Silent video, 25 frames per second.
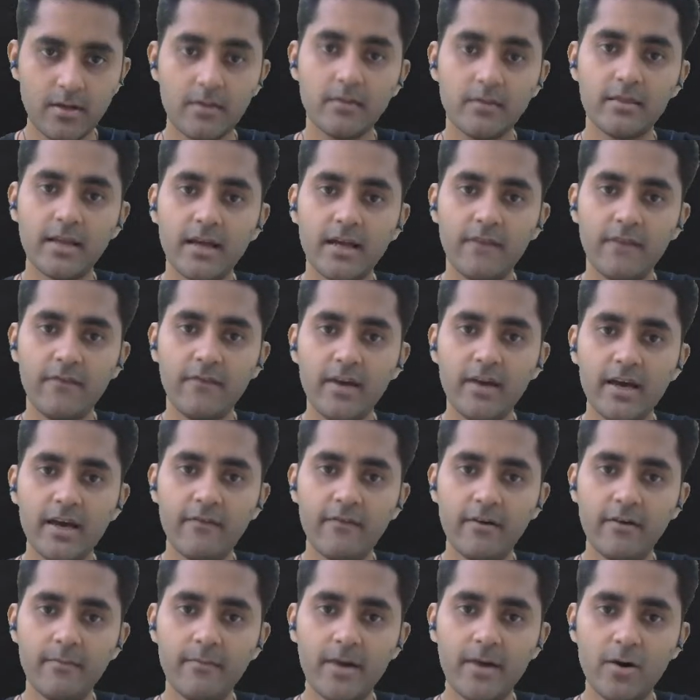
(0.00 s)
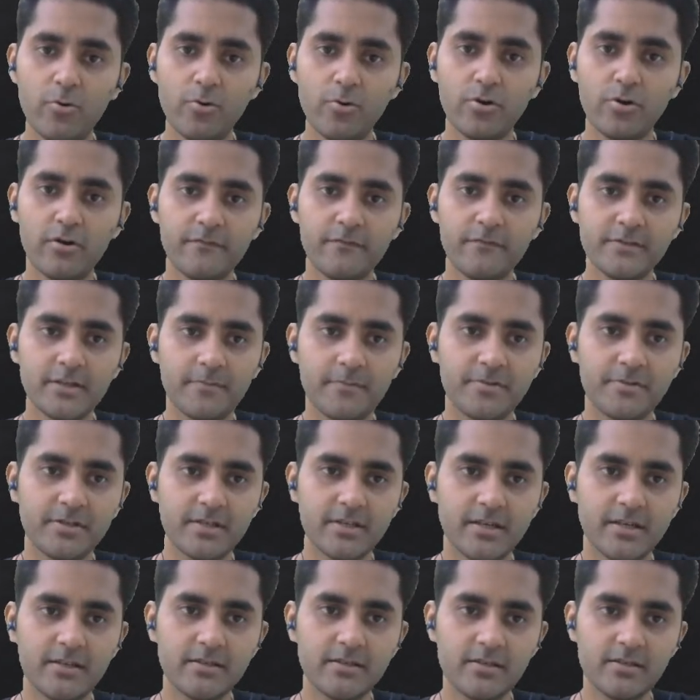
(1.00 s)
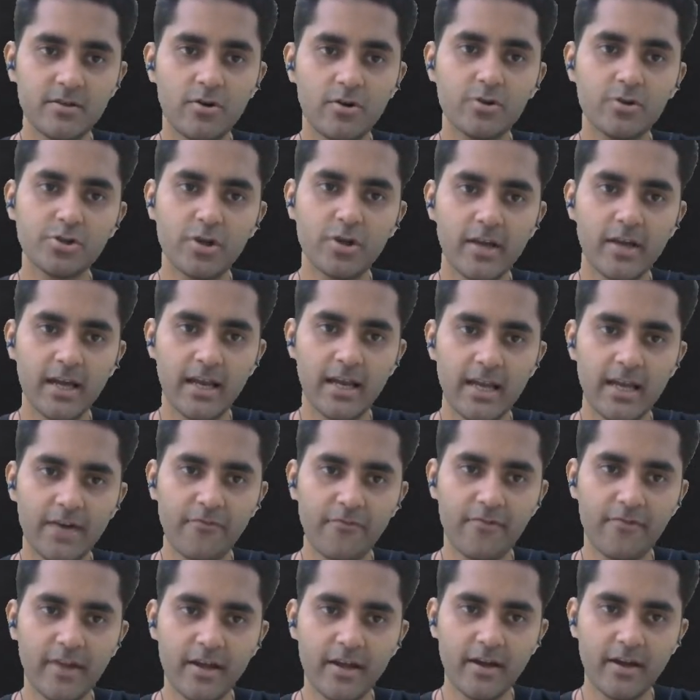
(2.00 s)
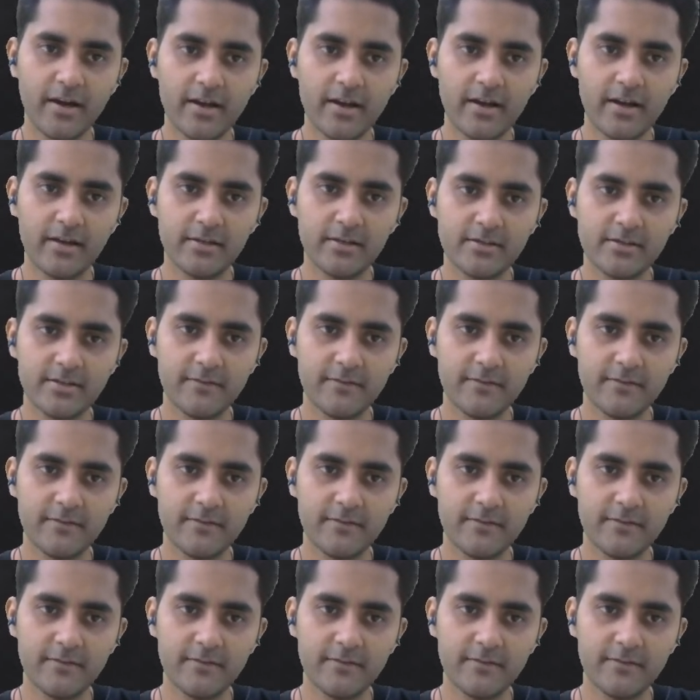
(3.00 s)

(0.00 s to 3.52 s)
then we have amount of substance, electric current,